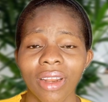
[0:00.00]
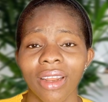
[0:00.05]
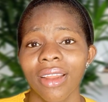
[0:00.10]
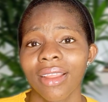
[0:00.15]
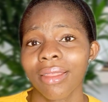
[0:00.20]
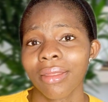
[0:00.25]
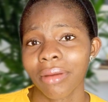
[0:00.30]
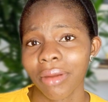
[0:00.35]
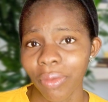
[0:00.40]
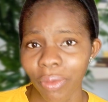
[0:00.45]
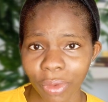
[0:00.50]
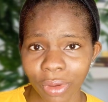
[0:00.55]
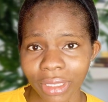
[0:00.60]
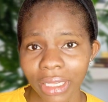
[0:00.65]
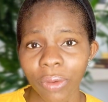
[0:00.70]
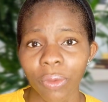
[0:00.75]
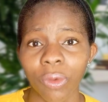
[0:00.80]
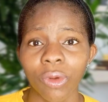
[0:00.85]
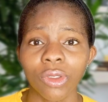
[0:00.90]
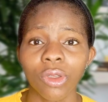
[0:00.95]
for another 3
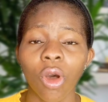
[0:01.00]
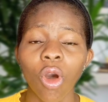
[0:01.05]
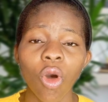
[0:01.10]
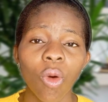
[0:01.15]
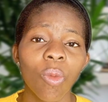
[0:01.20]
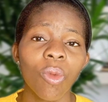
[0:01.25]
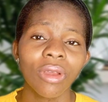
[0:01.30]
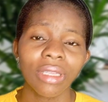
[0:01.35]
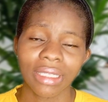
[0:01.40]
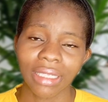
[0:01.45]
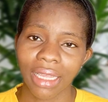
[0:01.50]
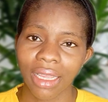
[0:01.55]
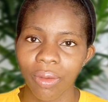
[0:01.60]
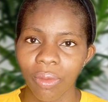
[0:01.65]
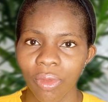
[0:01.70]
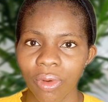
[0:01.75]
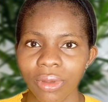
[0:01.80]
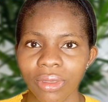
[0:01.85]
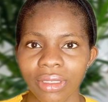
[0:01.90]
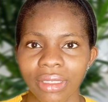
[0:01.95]
months. That was almost 9
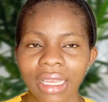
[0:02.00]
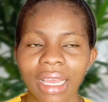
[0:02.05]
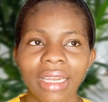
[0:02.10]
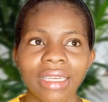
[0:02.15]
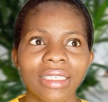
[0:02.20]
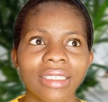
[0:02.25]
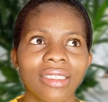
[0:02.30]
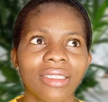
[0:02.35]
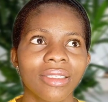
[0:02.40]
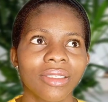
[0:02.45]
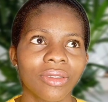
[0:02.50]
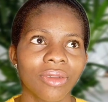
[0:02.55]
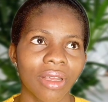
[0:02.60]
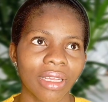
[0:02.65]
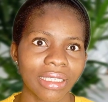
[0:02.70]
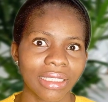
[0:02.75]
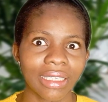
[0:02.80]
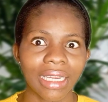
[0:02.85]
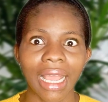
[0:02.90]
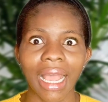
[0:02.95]
months, and she
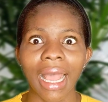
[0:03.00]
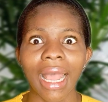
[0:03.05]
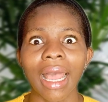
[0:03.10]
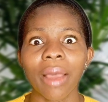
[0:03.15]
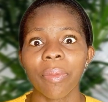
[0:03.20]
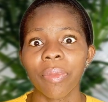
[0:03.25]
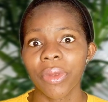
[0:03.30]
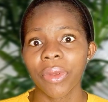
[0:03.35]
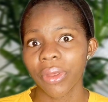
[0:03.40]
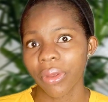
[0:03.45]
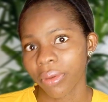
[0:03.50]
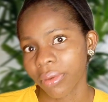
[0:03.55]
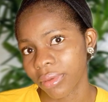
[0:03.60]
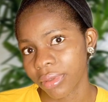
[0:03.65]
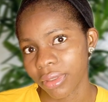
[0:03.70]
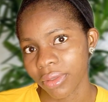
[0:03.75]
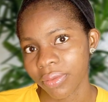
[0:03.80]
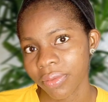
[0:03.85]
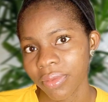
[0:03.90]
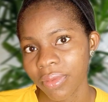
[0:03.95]

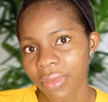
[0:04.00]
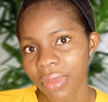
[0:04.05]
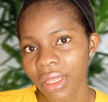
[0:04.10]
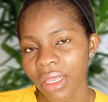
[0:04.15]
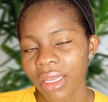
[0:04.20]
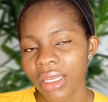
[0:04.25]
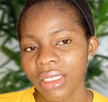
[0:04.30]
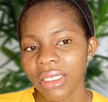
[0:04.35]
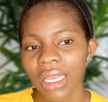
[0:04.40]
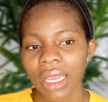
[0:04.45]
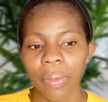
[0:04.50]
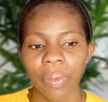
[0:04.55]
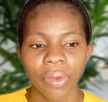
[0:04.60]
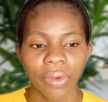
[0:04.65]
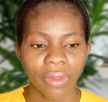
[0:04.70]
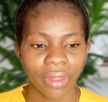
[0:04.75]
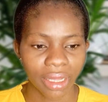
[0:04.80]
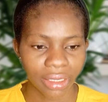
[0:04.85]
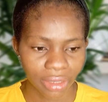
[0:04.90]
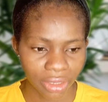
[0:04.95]
appealed. She
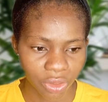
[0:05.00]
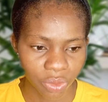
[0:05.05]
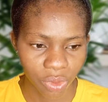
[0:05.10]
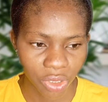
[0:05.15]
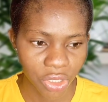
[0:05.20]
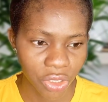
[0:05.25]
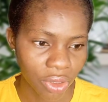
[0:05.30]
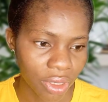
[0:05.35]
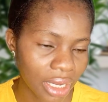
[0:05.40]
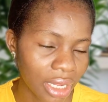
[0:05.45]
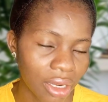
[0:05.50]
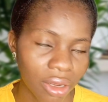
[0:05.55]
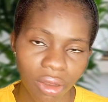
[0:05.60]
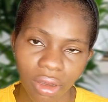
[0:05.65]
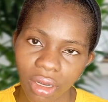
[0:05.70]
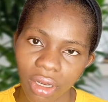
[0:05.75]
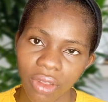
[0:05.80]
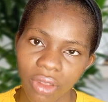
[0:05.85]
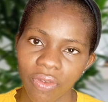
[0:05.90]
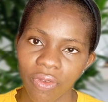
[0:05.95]
appealed that situation, and
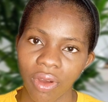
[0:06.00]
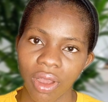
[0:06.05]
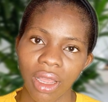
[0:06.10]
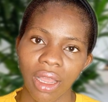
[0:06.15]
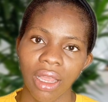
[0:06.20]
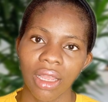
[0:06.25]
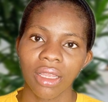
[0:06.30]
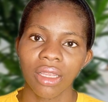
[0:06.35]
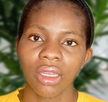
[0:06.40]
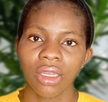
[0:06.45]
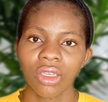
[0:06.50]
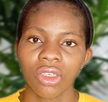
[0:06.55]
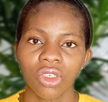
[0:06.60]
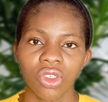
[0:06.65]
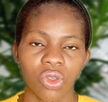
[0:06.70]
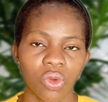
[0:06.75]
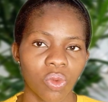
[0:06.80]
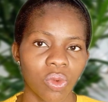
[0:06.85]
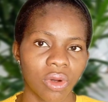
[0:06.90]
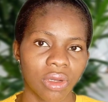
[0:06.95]
luckily for her,
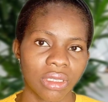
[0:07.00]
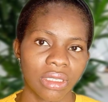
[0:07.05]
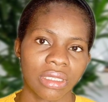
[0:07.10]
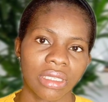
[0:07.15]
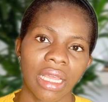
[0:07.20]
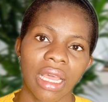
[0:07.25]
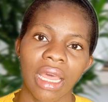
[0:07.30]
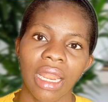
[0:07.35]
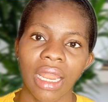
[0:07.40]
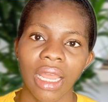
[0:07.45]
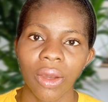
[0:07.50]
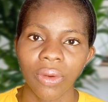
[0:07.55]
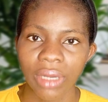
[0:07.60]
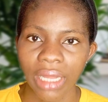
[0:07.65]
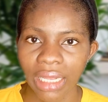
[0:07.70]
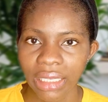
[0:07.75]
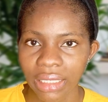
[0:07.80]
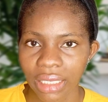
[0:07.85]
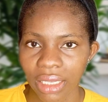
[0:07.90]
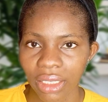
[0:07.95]
she was allowed
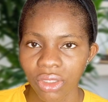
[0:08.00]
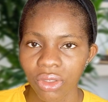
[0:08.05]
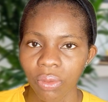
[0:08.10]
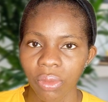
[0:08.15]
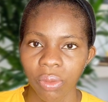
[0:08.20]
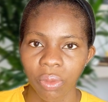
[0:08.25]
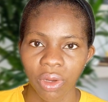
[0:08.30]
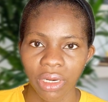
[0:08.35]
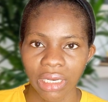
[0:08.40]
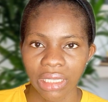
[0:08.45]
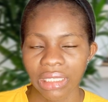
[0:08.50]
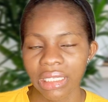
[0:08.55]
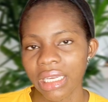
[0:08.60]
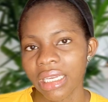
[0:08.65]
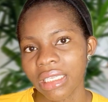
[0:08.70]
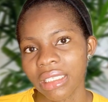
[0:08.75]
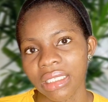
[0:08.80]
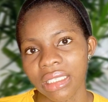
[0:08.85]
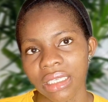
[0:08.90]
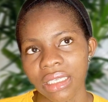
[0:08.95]
access to be
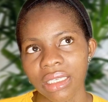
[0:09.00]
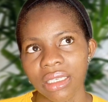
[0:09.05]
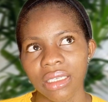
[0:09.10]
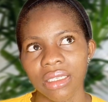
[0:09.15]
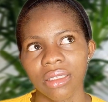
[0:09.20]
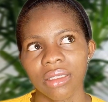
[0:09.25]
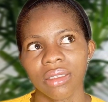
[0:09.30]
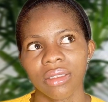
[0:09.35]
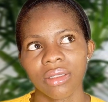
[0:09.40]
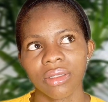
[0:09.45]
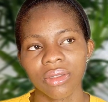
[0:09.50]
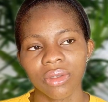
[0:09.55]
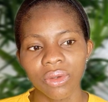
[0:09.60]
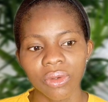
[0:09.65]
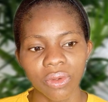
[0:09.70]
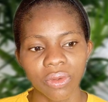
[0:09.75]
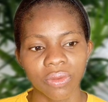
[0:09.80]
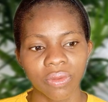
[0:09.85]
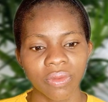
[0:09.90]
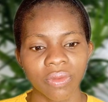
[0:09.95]
monetized again.
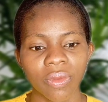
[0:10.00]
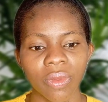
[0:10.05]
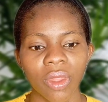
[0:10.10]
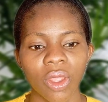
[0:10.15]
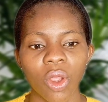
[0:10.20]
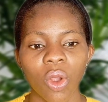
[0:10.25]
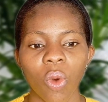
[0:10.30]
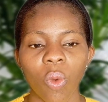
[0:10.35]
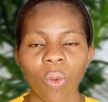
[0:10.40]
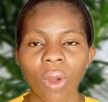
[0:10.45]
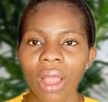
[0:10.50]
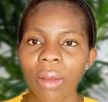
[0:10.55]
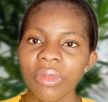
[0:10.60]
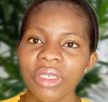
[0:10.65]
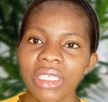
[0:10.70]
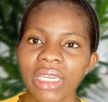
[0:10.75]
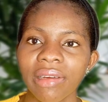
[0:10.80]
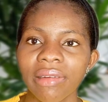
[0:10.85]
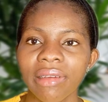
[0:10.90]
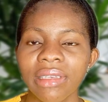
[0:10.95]
So what I'm
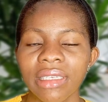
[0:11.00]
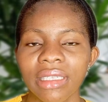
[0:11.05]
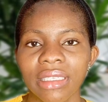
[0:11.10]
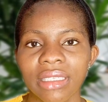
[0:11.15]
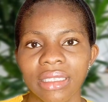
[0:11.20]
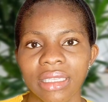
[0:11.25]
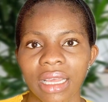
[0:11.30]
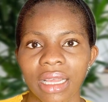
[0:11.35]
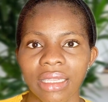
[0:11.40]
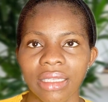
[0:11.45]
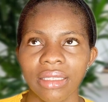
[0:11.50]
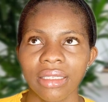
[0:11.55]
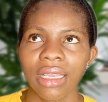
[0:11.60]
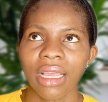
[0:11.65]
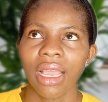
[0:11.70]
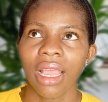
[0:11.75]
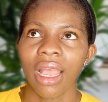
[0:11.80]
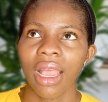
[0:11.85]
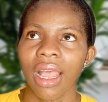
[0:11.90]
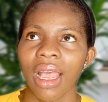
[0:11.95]
sharing is that
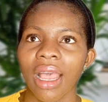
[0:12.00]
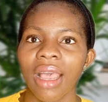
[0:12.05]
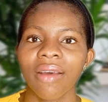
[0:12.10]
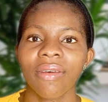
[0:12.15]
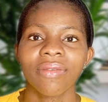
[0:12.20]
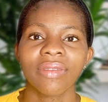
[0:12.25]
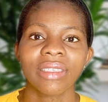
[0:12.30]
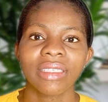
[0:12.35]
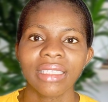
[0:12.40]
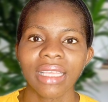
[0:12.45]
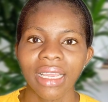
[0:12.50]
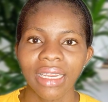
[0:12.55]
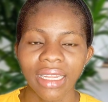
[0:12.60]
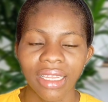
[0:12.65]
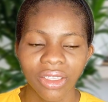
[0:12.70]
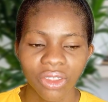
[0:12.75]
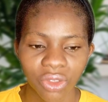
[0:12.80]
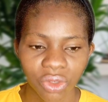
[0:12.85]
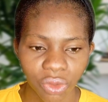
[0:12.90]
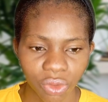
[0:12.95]
I've
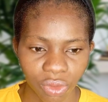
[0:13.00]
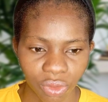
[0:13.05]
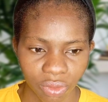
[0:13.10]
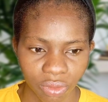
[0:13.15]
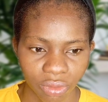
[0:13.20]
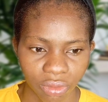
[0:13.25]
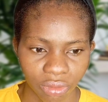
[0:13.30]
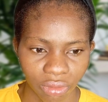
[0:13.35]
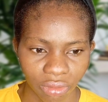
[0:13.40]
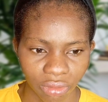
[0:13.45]
decided to